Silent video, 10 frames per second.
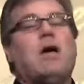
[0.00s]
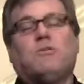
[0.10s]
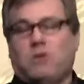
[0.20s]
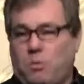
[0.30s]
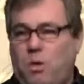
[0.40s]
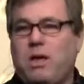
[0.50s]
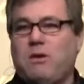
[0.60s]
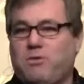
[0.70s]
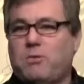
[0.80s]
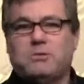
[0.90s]
Why? So it won't
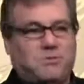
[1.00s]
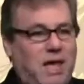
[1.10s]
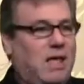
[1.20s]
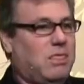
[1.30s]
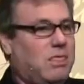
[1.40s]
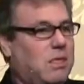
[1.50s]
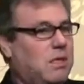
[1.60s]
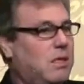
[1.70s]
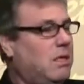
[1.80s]
interfere with your faith.